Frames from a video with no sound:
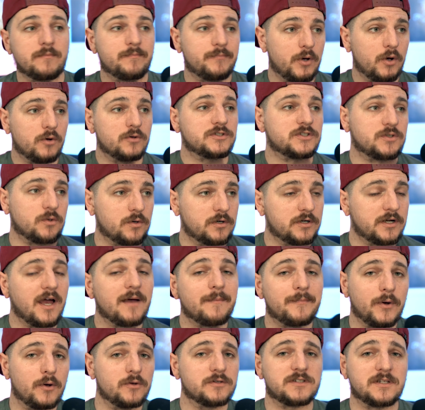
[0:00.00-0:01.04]
post or
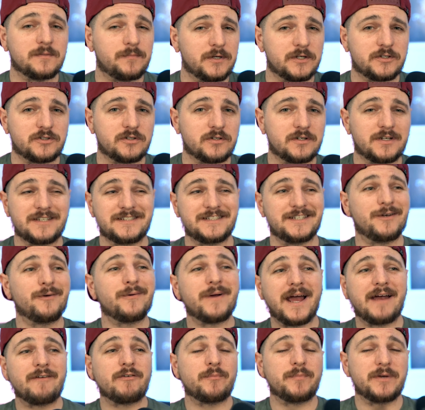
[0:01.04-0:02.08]
not post the picture because you
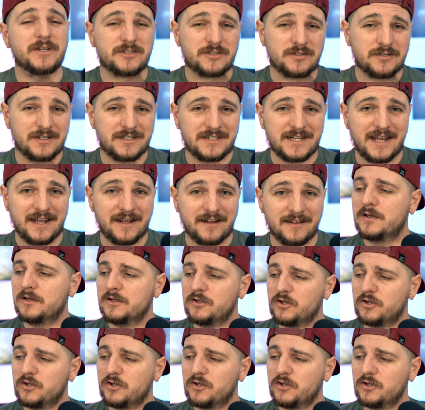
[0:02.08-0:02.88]
don't have a picture to take.